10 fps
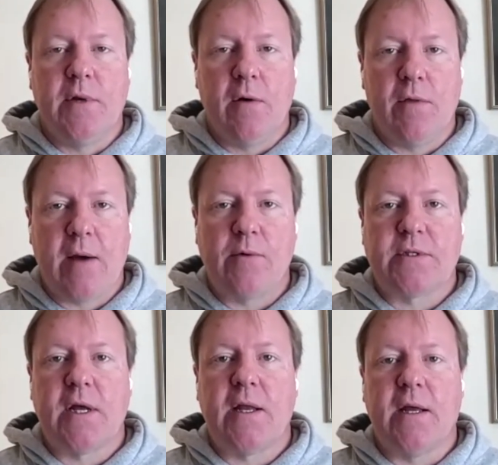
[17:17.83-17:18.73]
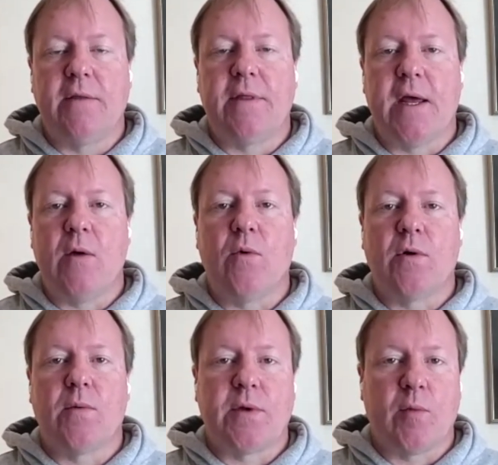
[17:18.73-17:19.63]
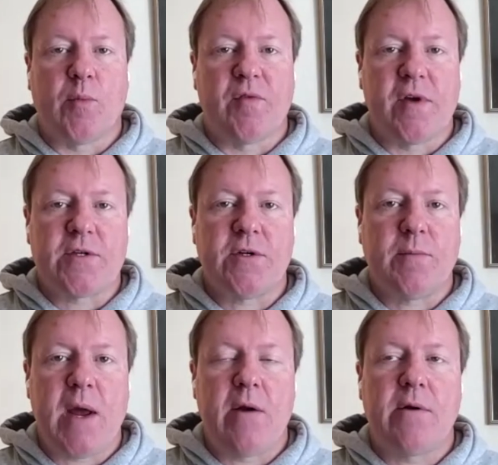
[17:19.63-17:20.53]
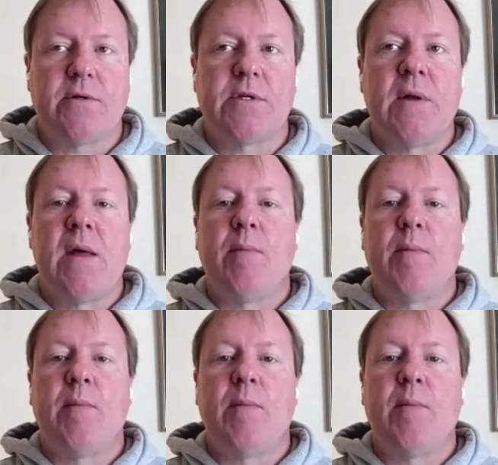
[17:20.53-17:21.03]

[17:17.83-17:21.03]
No, that was not it. They were professional mariners,